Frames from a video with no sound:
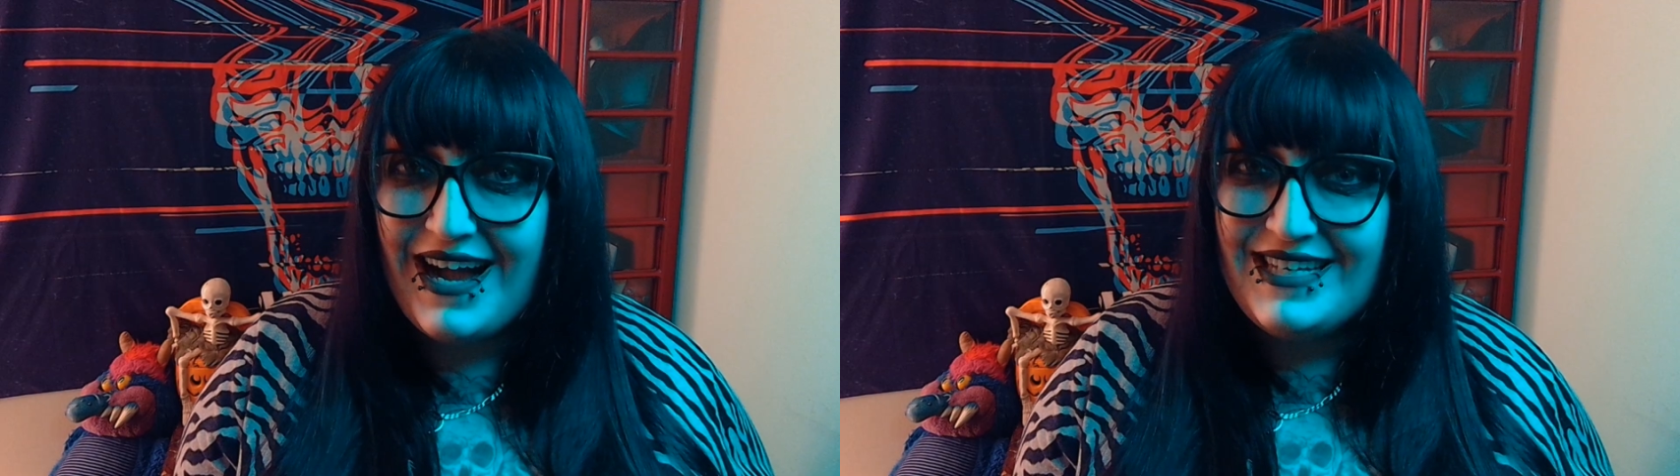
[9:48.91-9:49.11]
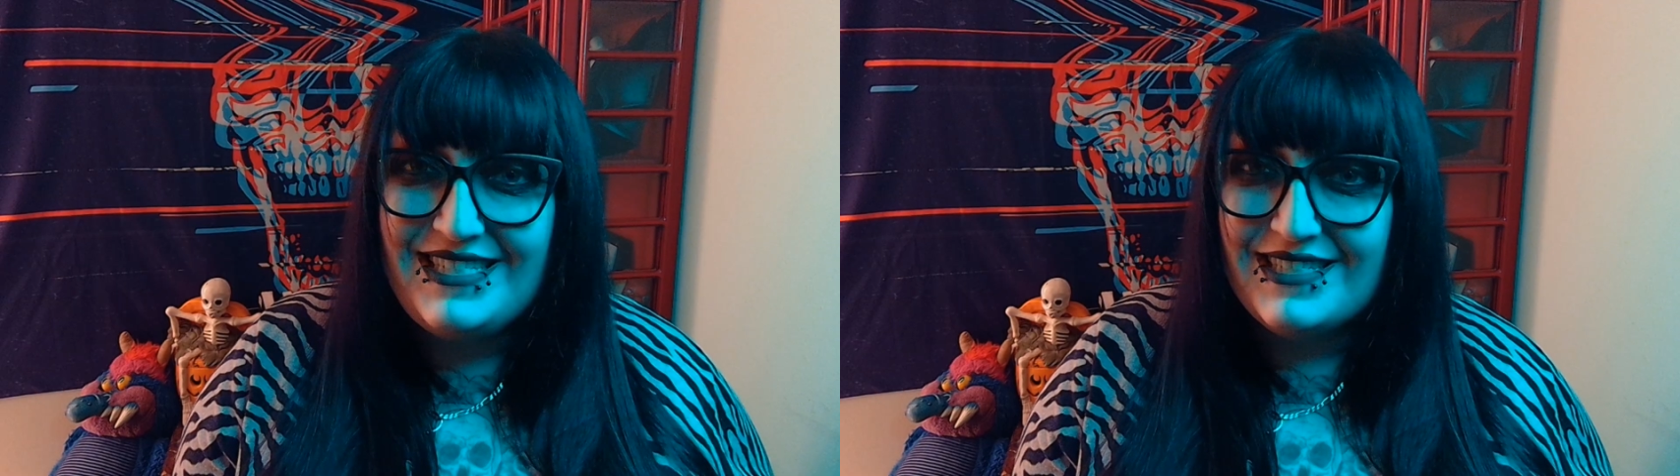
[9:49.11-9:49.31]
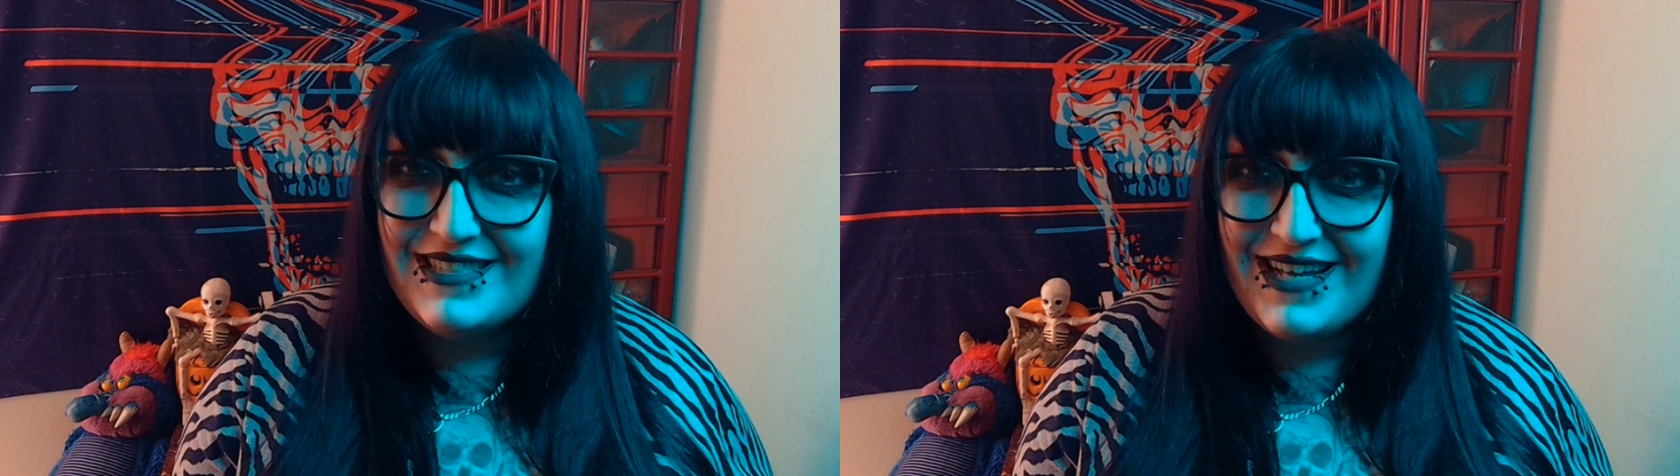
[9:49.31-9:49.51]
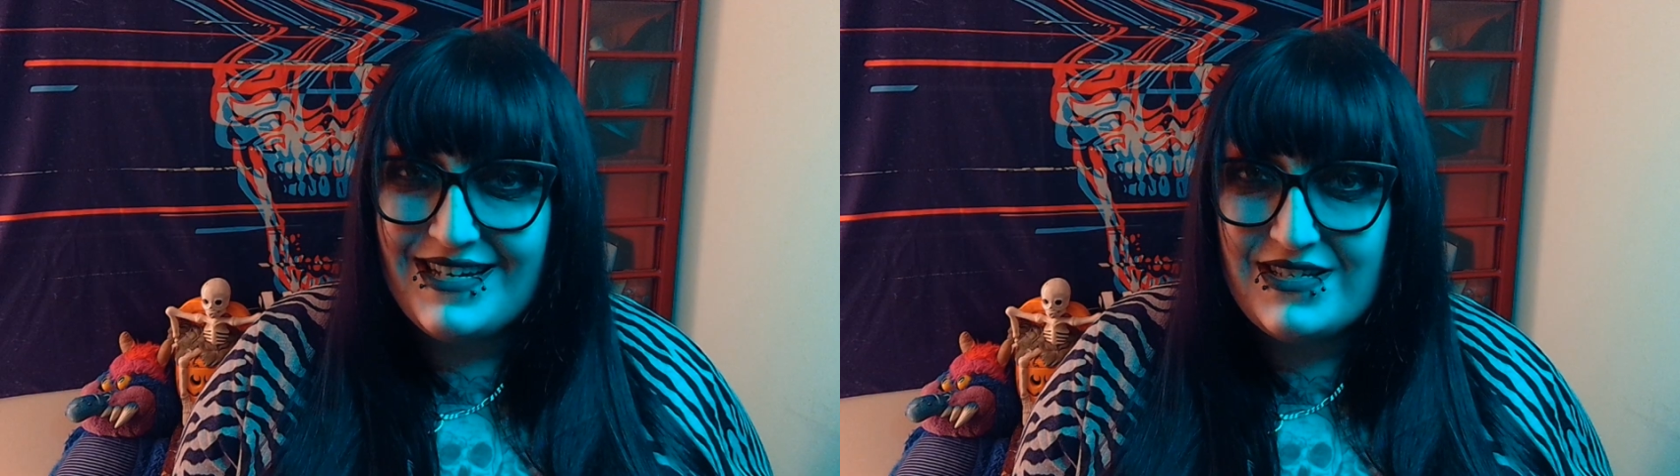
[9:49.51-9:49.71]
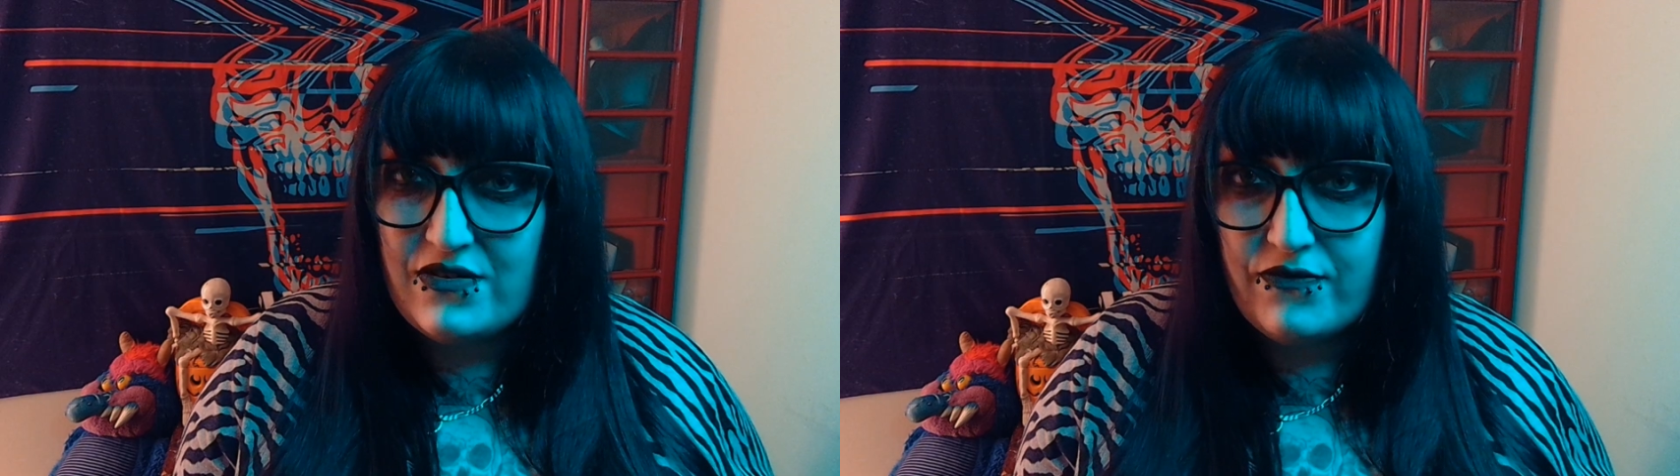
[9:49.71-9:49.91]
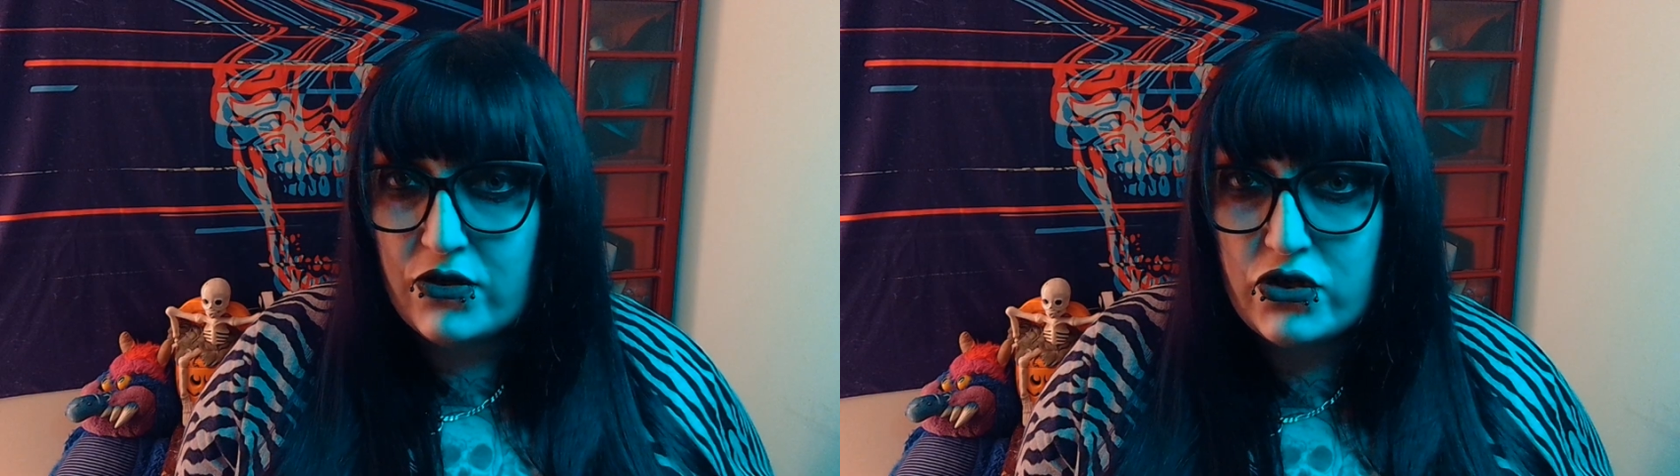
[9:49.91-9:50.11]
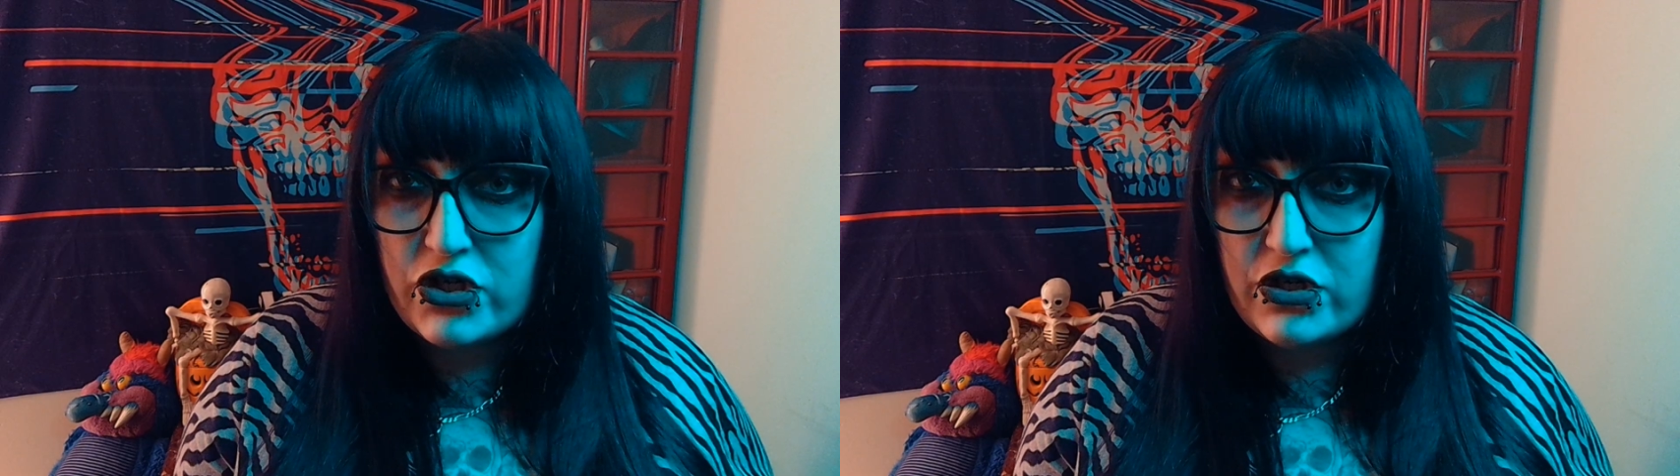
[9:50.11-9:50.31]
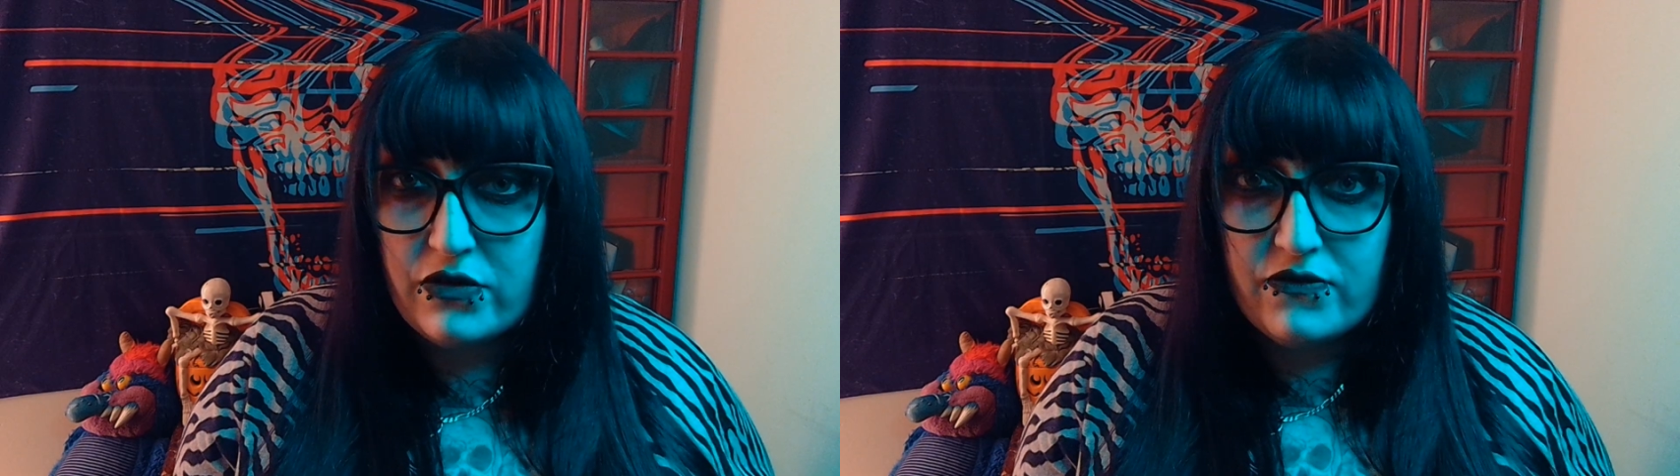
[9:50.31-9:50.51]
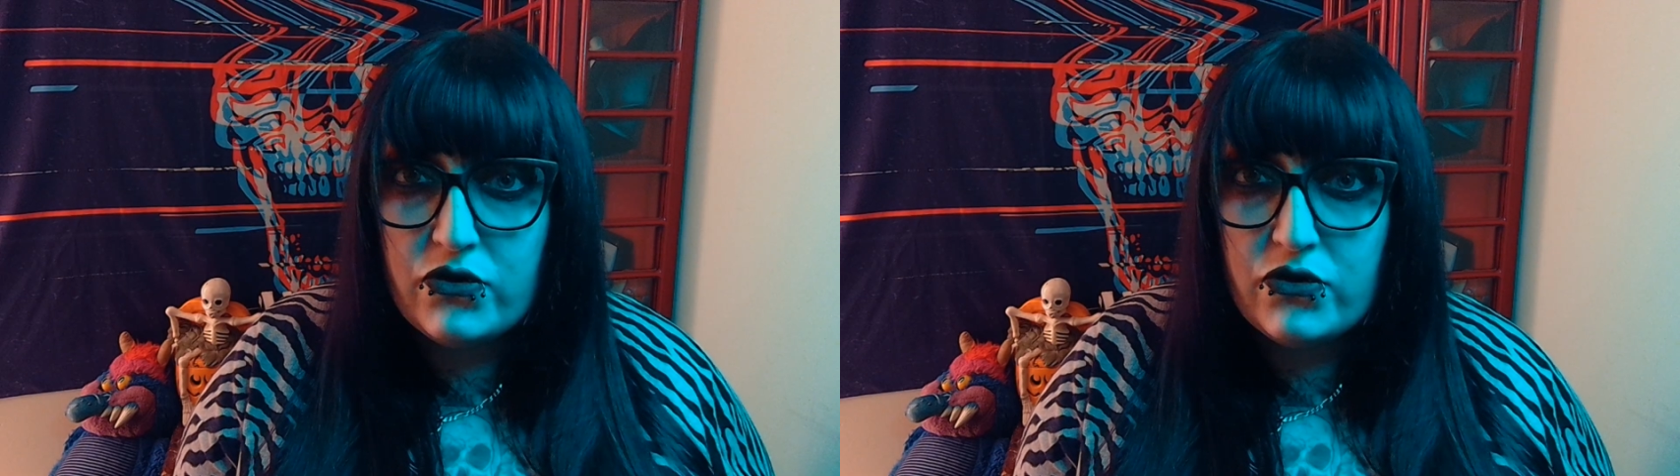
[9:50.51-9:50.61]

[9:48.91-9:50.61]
idealized version of